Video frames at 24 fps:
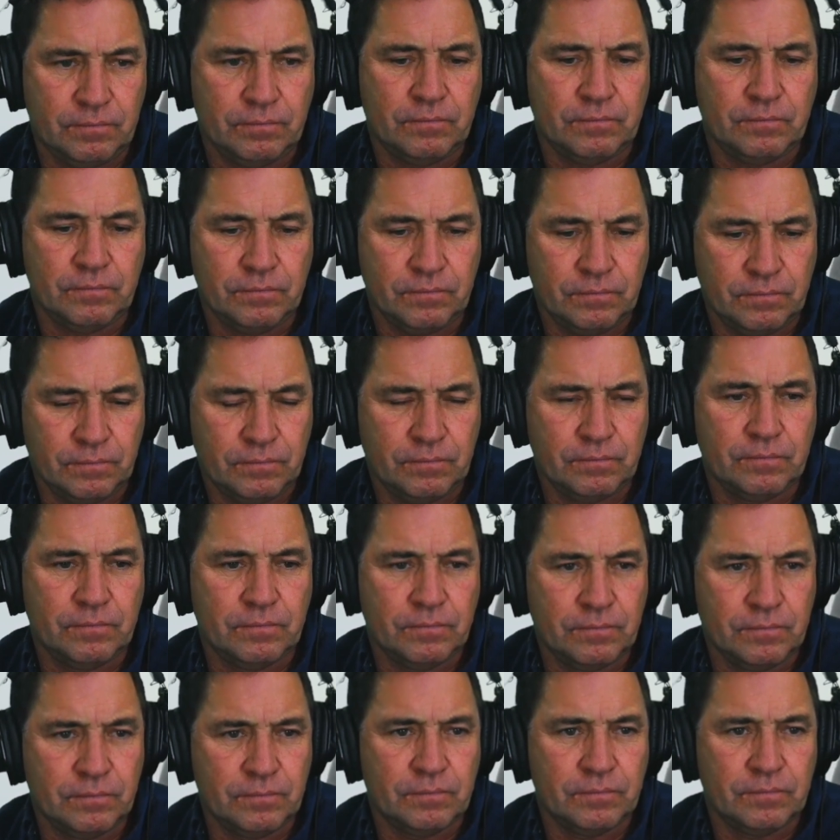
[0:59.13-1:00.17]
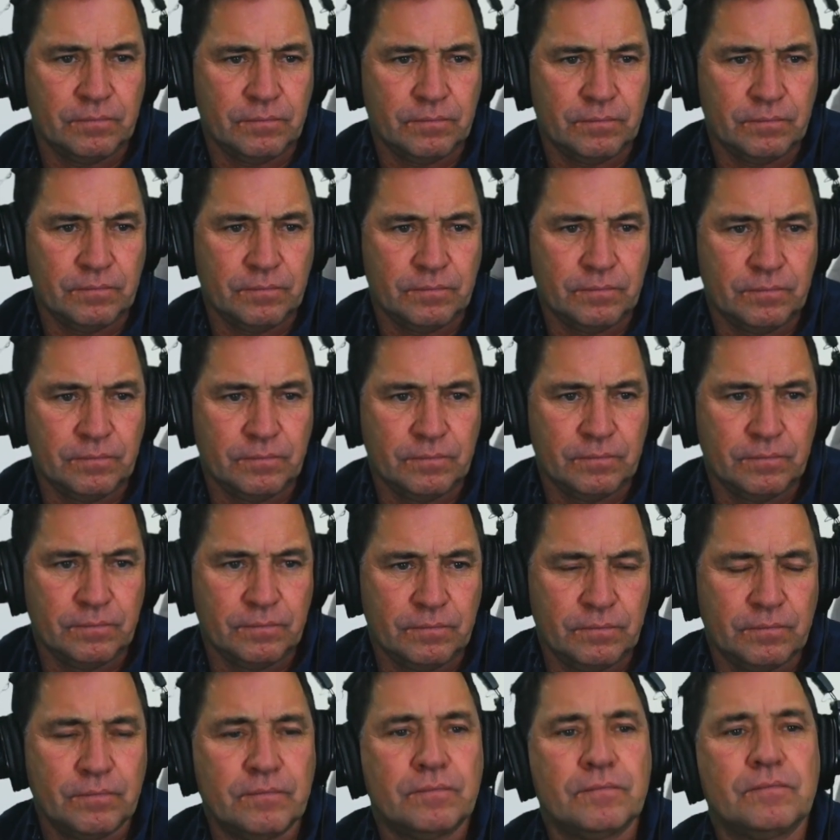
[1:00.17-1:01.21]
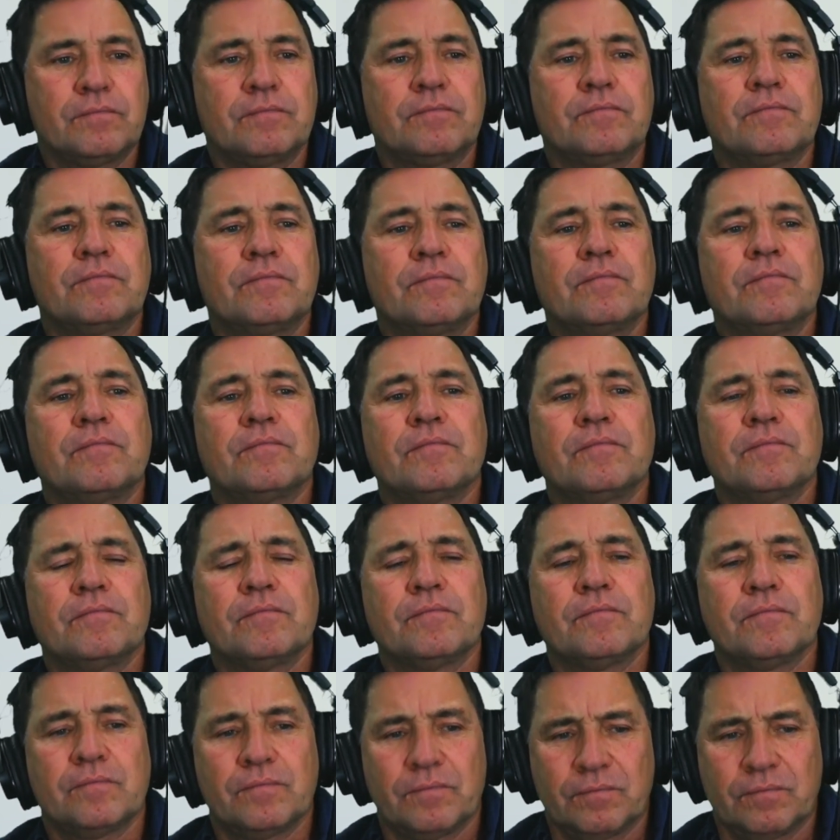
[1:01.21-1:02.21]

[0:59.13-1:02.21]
This person isn't speaking.